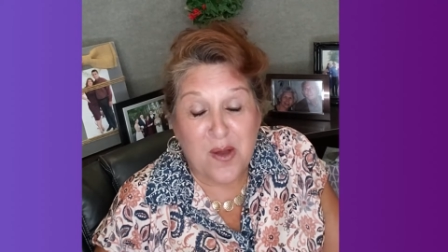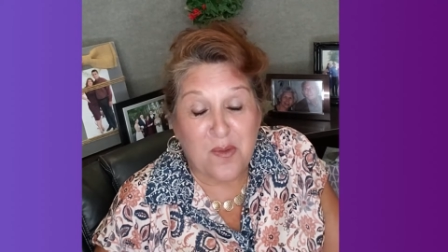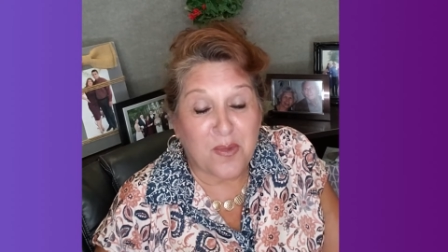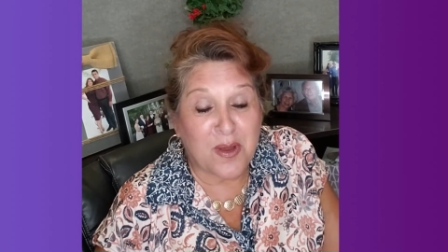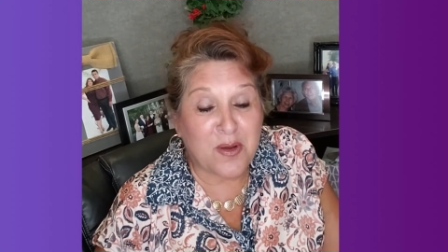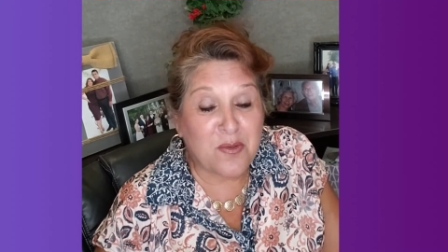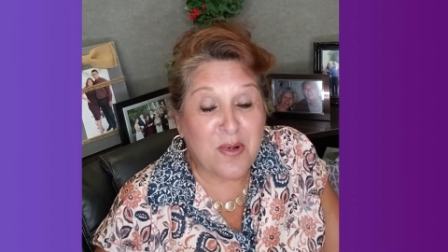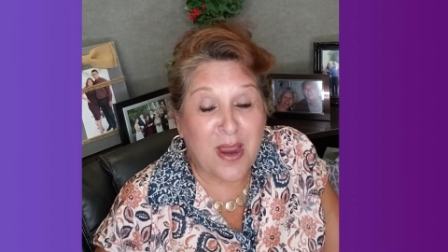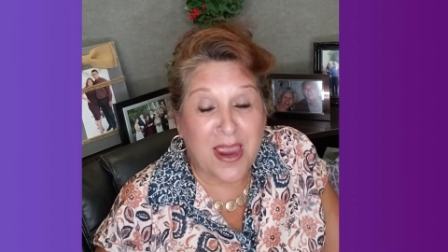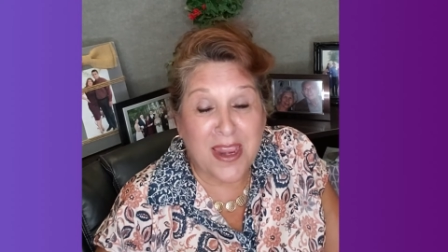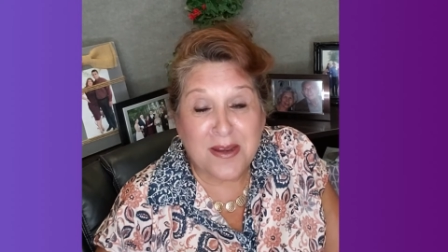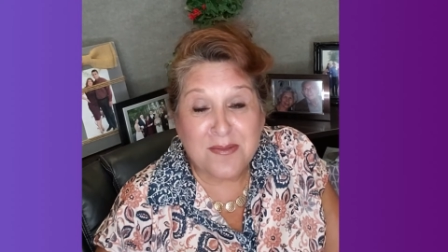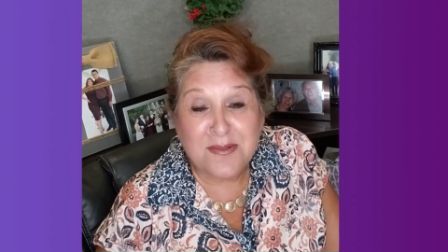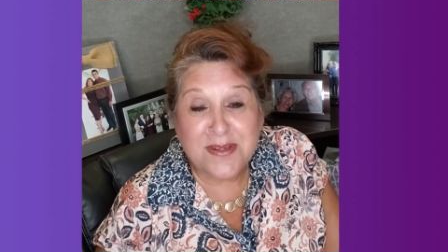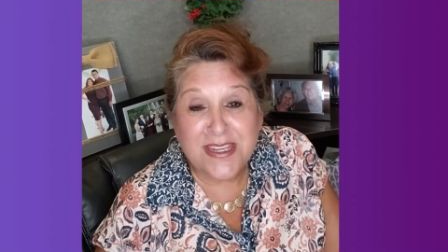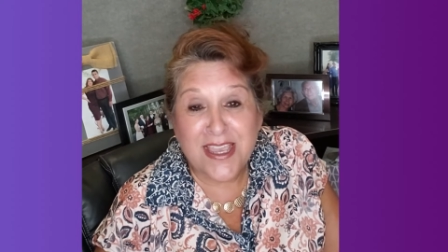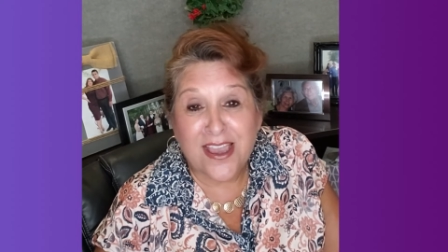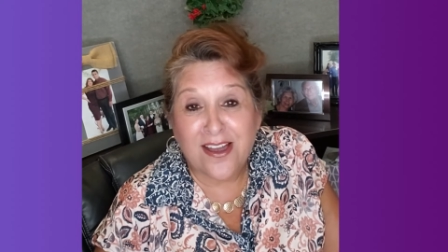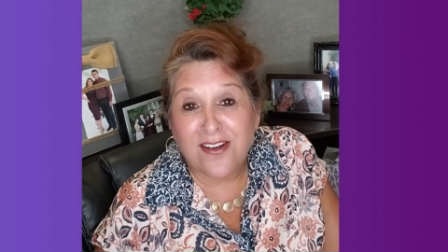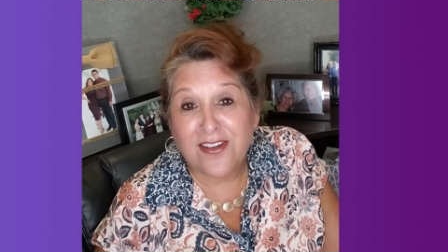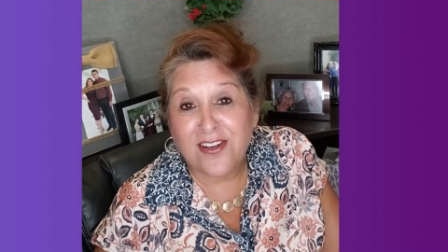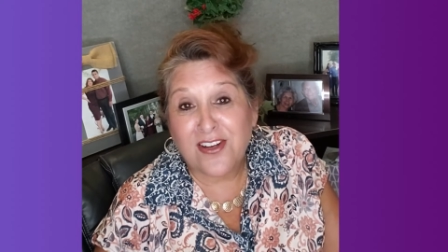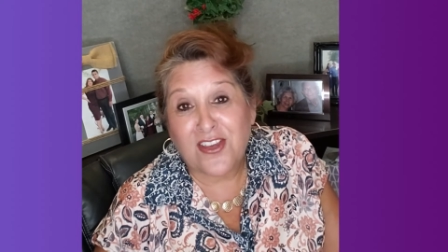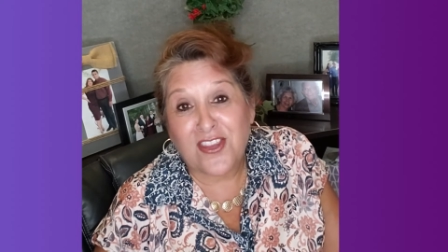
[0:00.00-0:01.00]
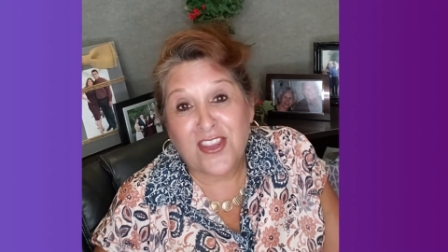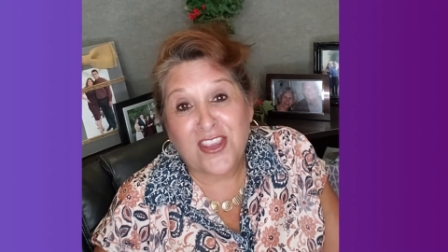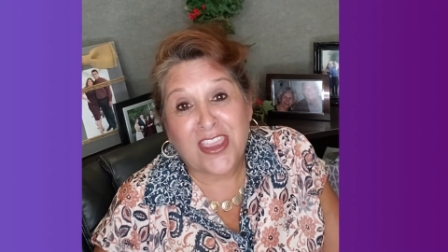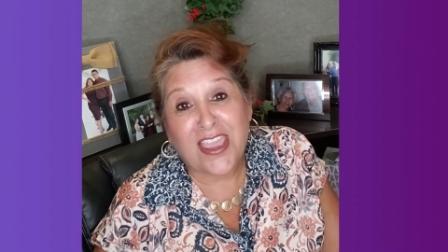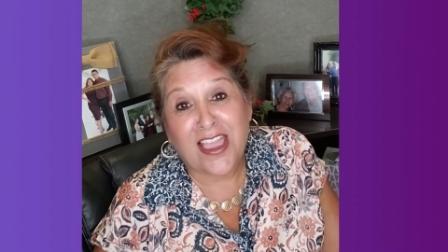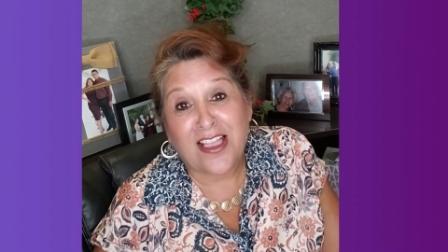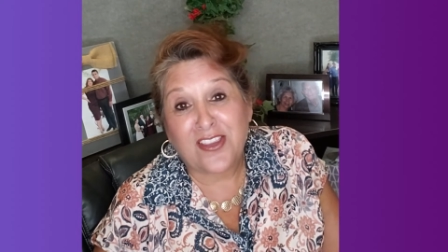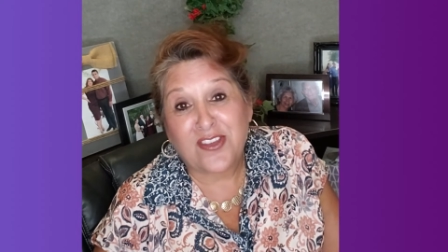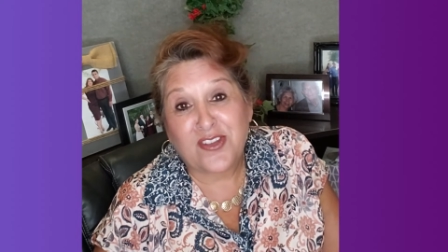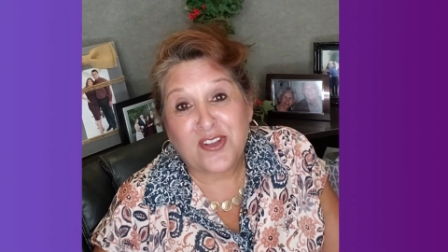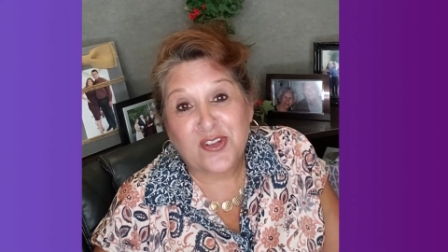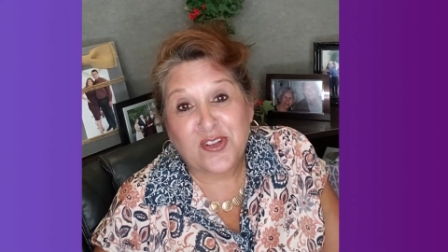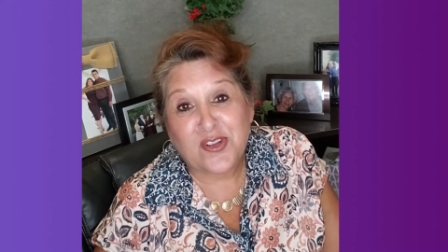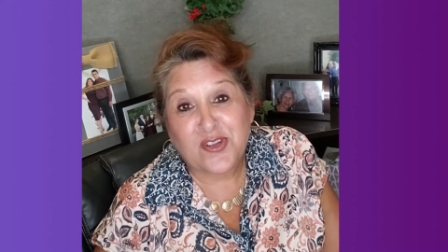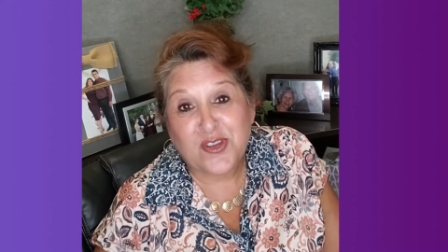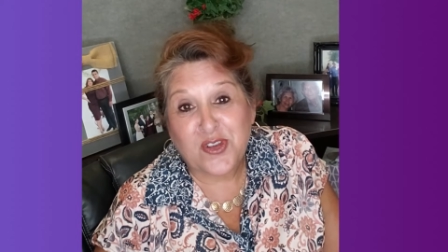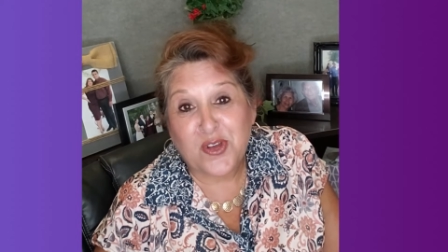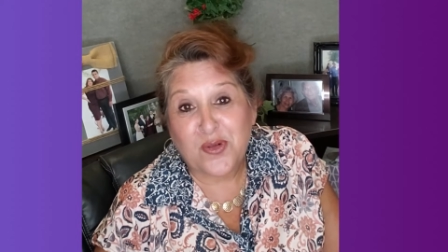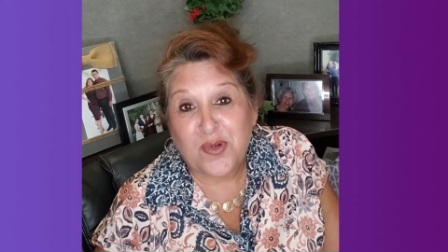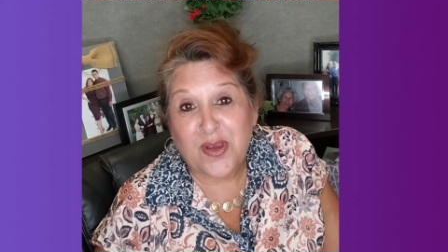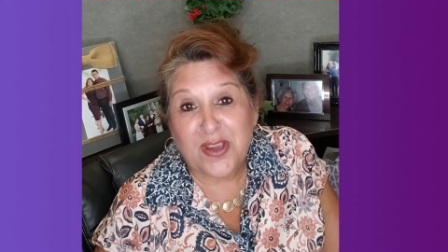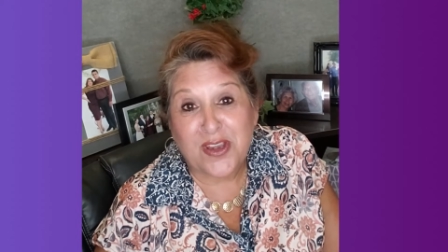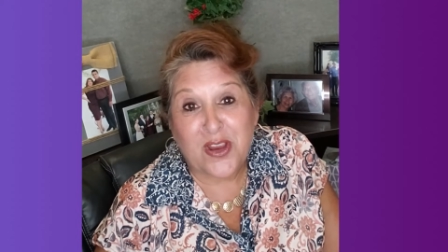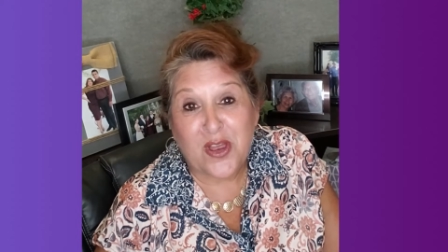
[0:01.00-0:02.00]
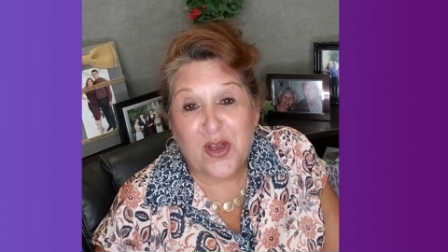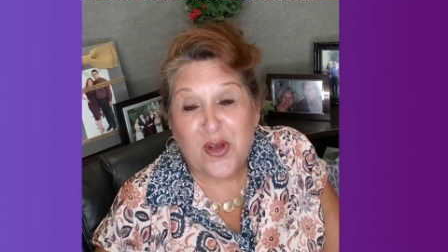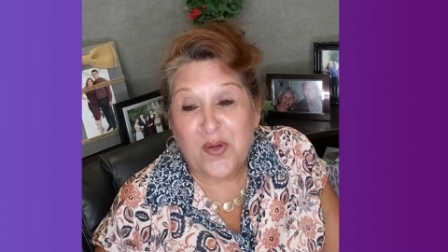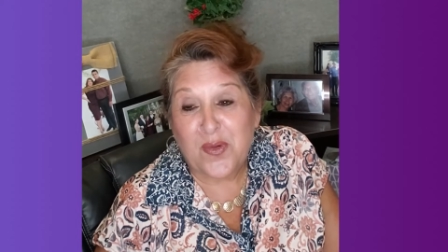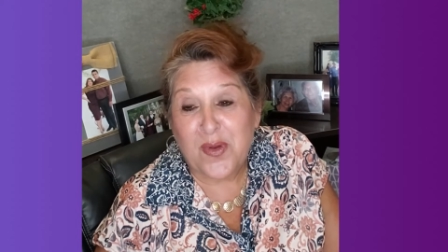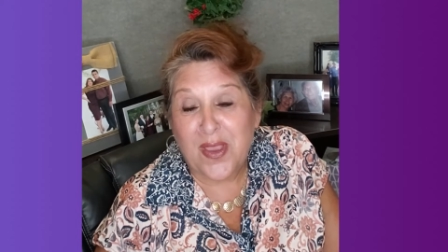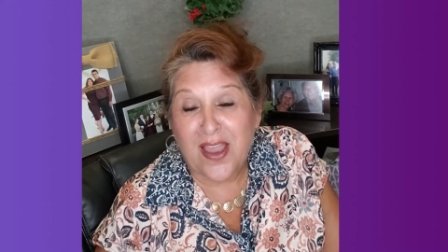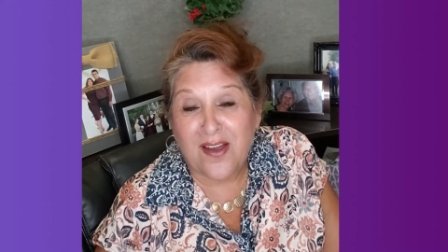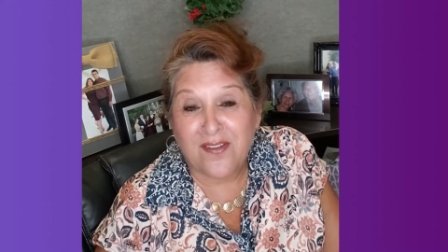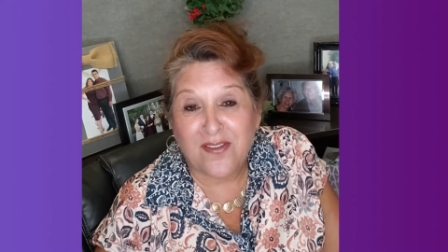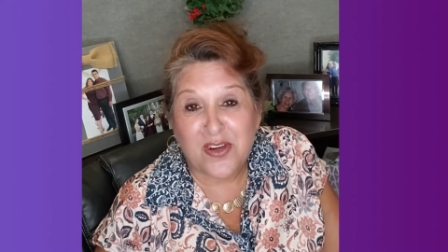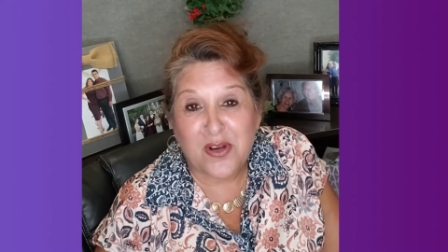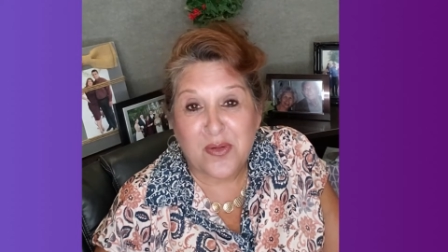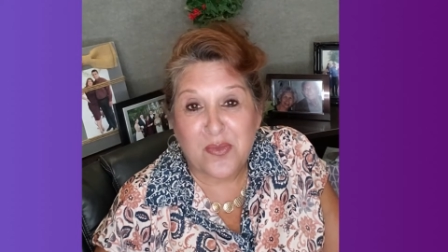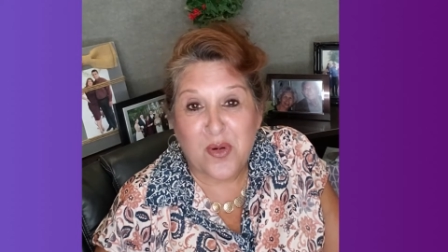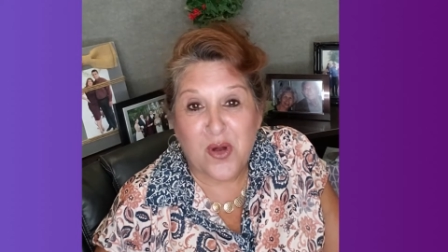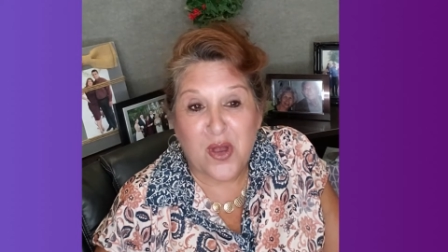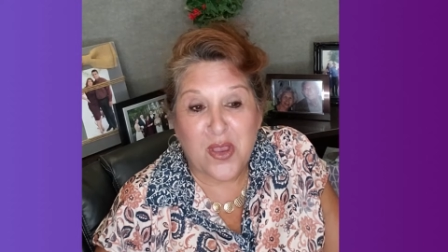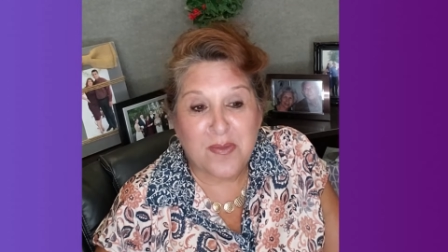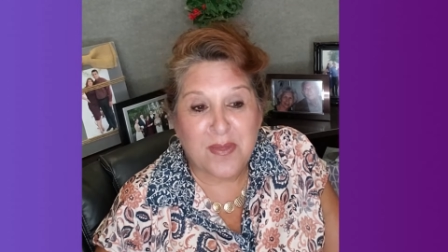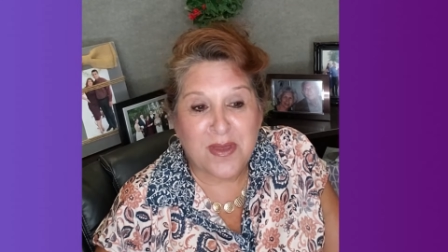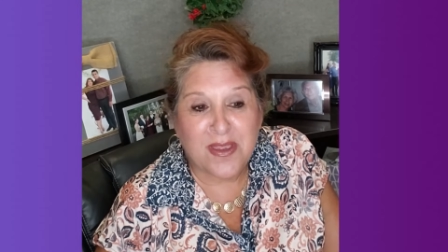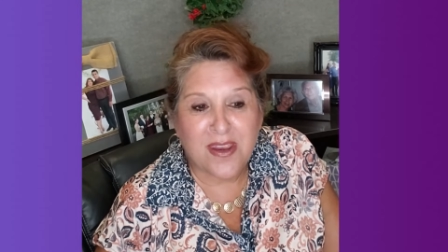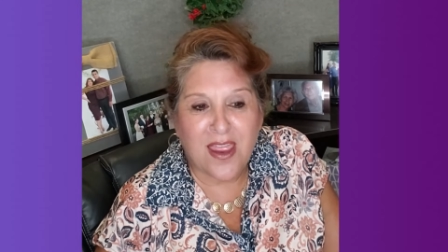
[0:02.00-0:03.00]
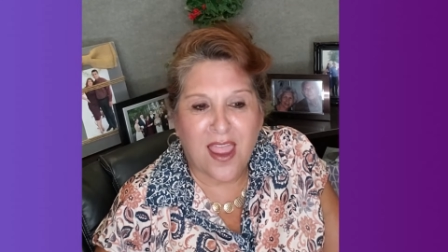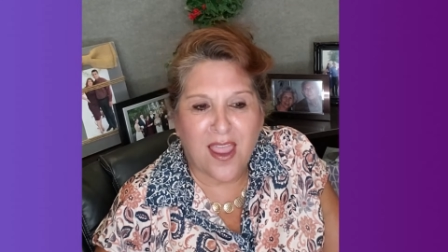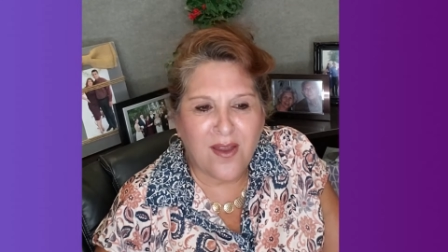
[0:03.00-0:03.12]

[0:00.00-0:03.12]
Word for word: We write them down on the calendar so we know we have an appointment.